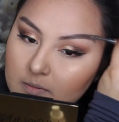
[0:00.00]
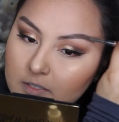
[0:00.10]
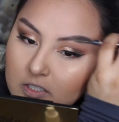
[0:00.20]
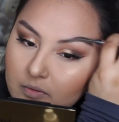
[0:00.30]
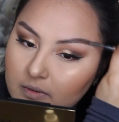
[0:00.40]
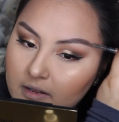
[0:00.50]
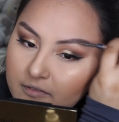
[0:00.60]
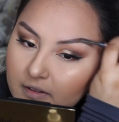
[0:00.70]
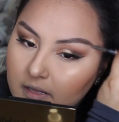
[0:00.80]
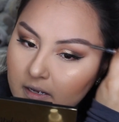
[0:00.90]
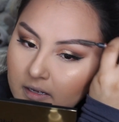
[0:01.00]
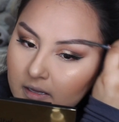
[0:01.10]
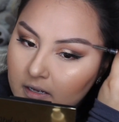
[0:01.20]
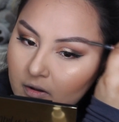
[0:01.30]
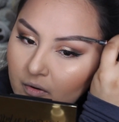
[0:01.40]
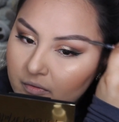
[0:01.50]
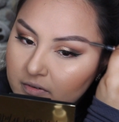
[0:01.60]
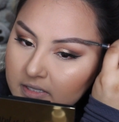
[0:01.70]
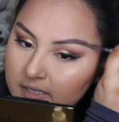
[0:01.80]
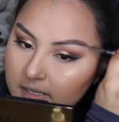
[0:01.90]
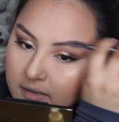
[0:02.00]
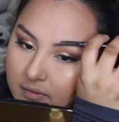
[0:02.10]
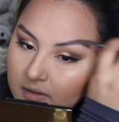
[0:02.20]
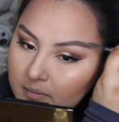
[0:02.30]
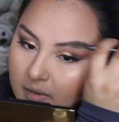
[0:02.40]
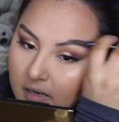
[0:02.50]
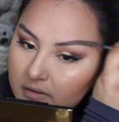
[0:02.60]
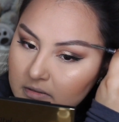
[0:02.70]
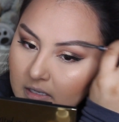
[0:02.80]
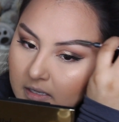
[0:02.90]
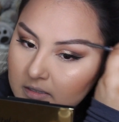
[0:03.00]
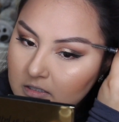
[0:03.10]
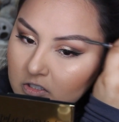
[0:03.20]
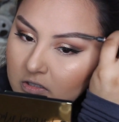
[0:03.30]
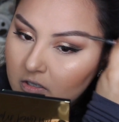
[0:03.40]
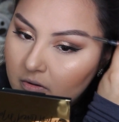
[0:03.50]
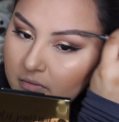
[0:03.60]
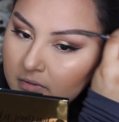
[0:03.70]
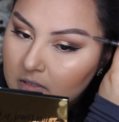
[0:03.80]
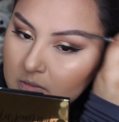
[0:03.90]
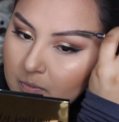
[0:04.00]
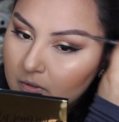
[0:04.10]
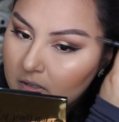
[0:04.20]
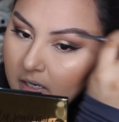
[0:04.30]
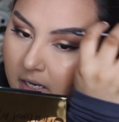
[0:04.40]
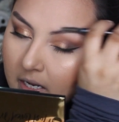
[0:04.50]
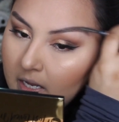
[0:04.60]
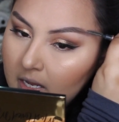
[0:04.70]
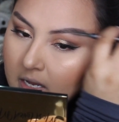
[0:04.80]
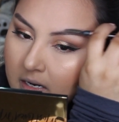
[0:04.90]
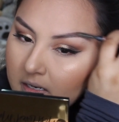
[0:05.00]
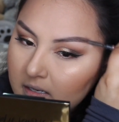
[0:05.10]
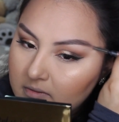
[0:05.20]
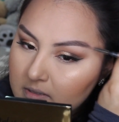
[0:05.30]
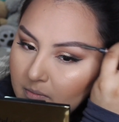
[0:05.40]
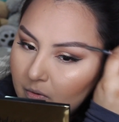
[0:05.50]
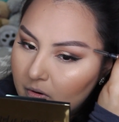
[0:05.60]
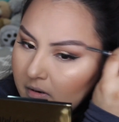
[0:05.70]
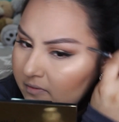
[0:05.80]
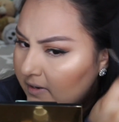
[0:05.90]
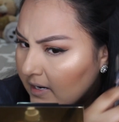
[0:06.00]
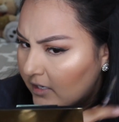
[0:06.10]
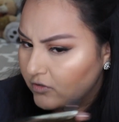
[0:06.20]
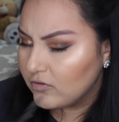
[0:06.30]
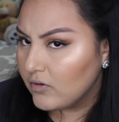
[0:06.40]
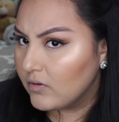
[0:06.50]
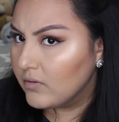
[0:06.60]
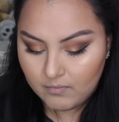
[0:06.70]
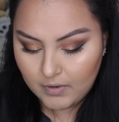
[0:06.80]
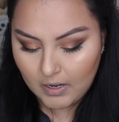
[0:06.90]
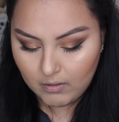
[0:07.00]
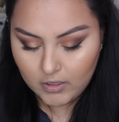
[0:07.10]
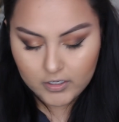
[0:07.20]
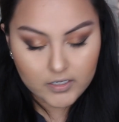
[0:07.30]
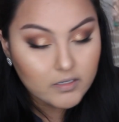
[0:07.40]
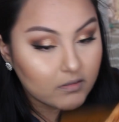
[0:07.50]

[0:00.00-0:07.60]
Especially when I feel like I overdid it with the brows, I like to just go in with the spoolie. It gives it more of a natural brow look.